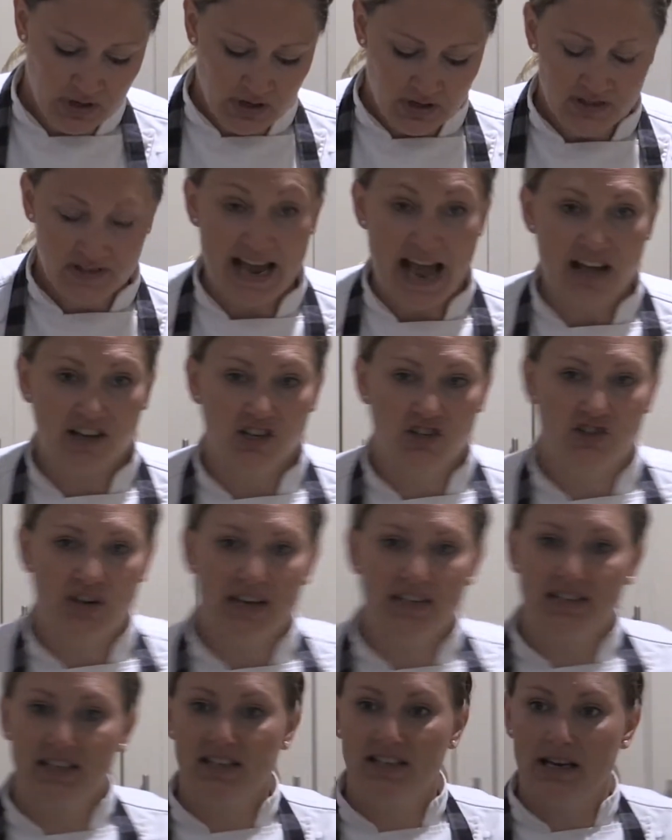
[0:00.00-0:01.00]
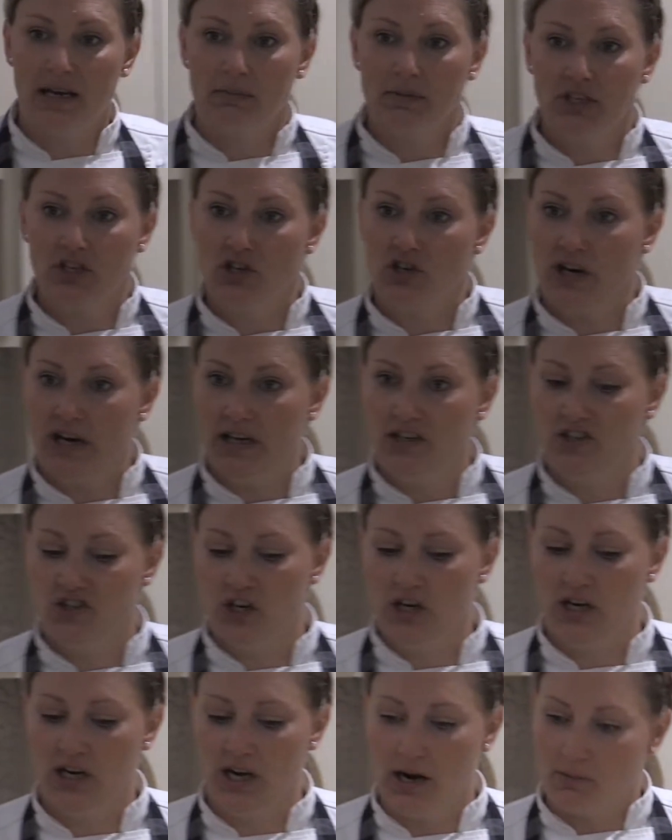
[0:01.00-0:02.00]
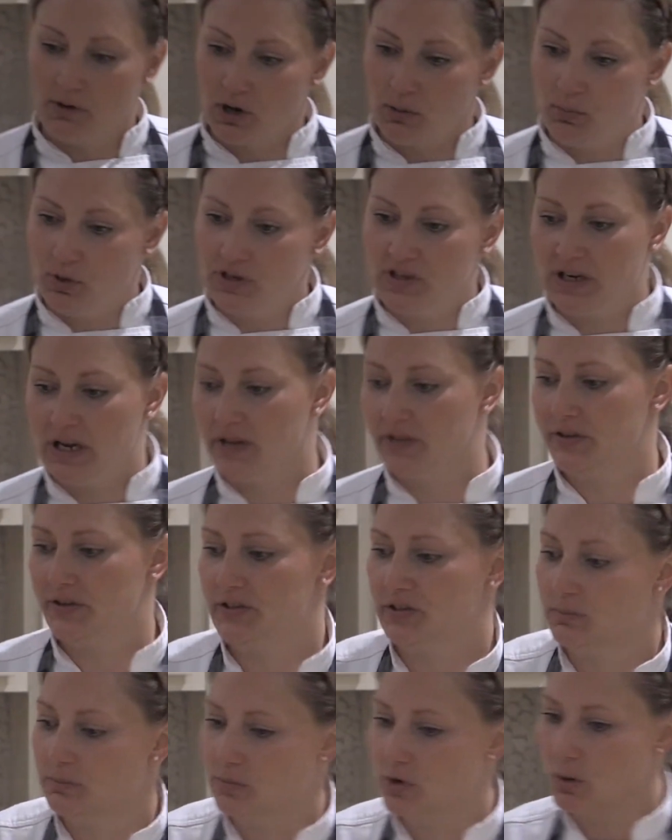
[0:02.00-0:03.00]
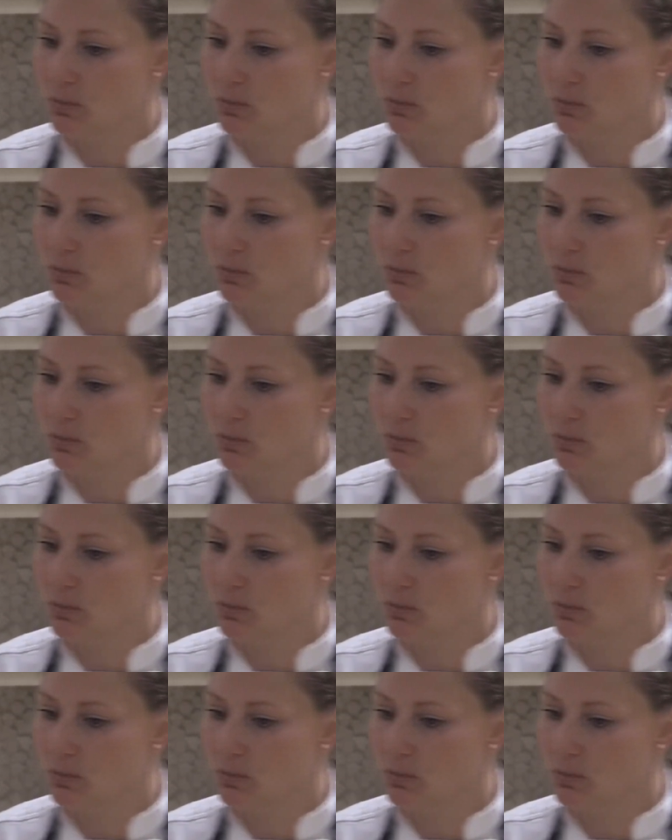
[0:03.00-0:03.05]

salad dressing demonstration, and I'm going to put together some